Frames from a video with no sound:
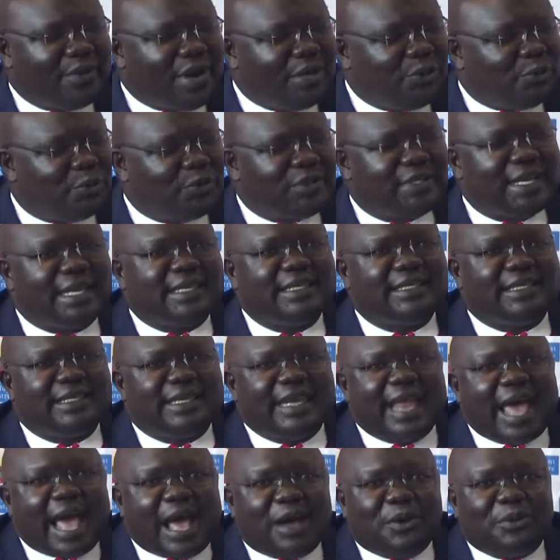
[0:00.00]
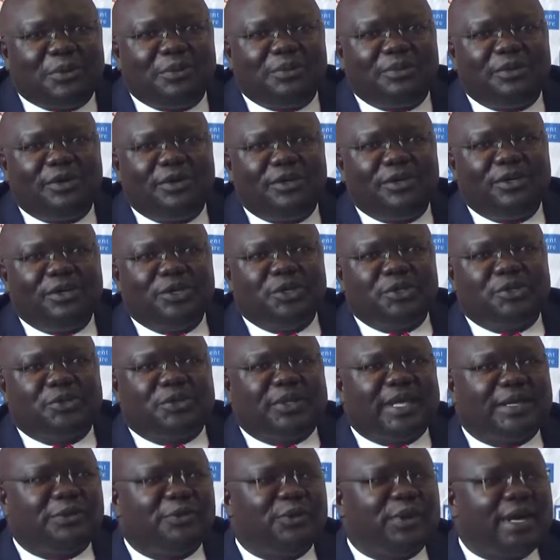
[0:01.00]
want to start it now so
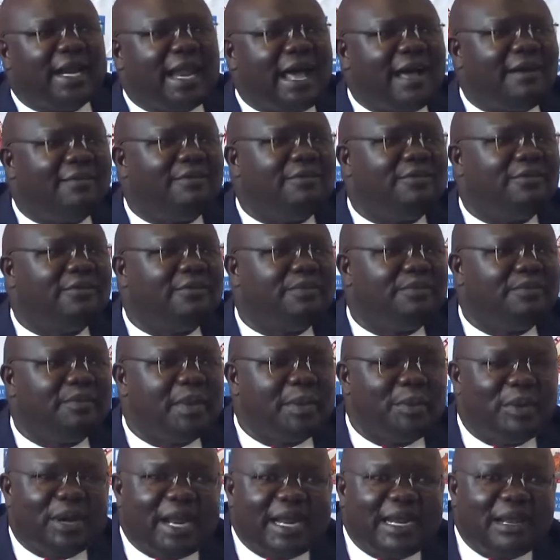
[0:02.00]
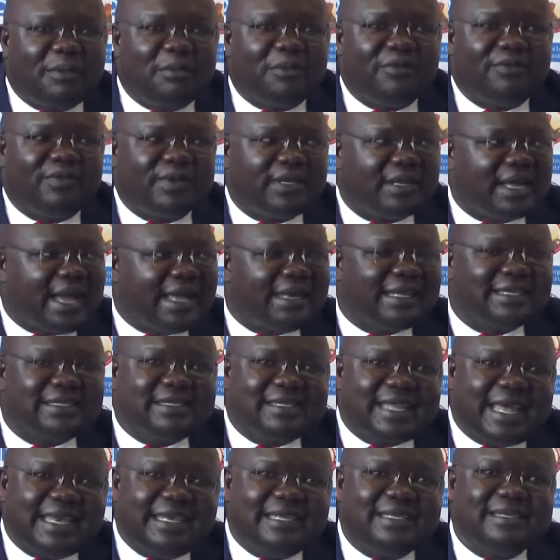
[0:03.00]
that we can have a memorandum of
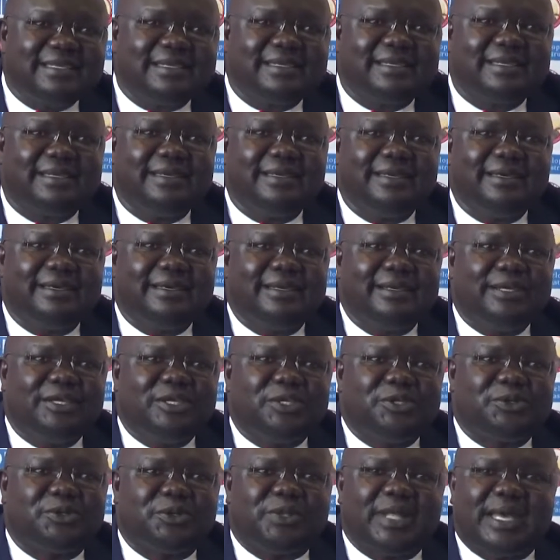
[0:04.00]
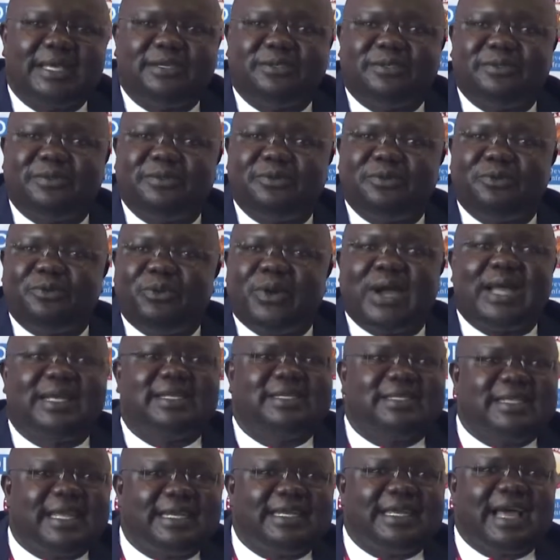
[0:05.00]
understanding, so that we can
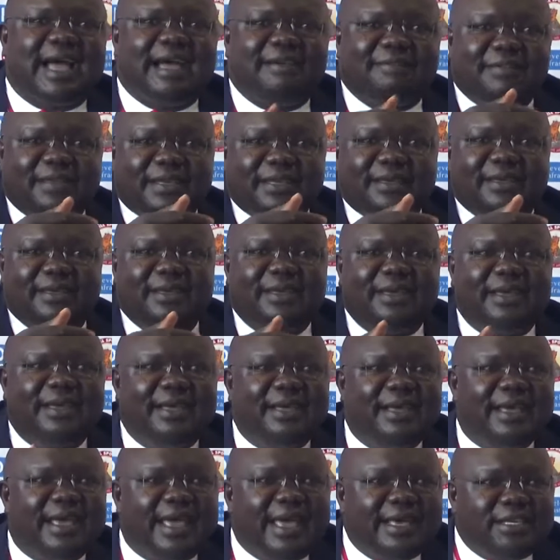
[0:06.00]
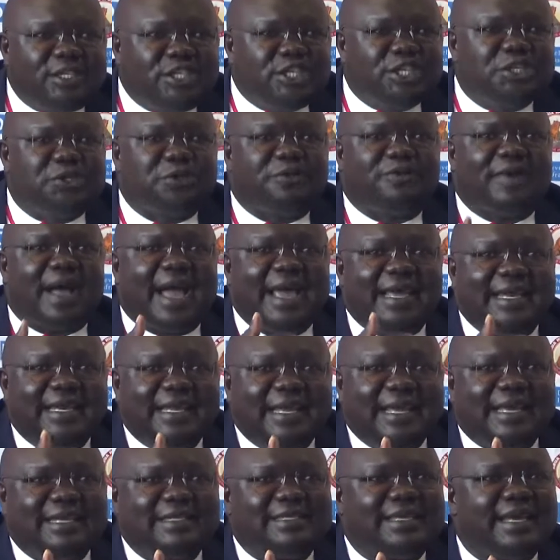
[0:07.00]
start having exchange of
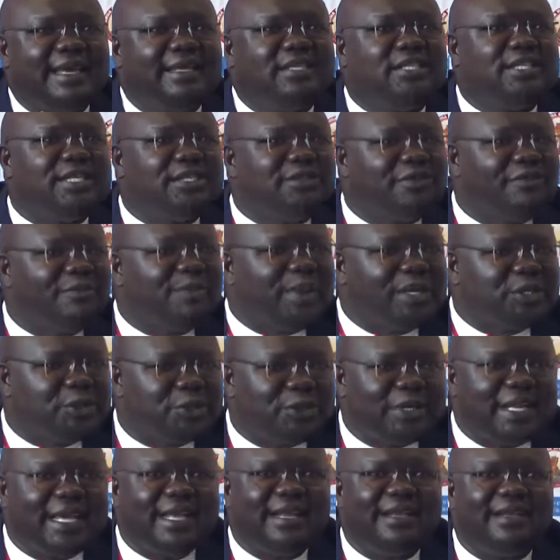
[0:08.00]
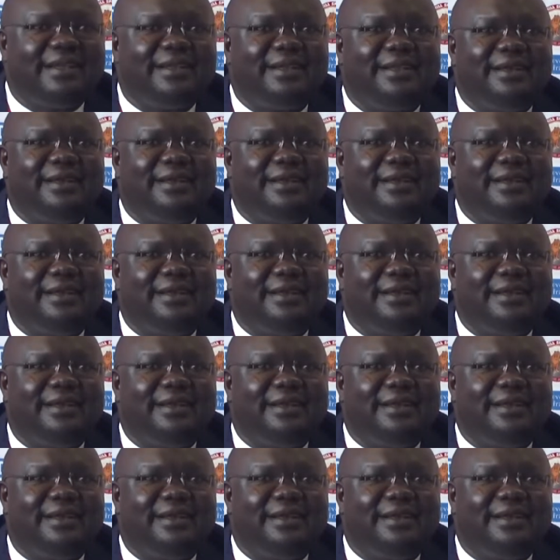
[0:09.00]
ideas, exchange of personnel,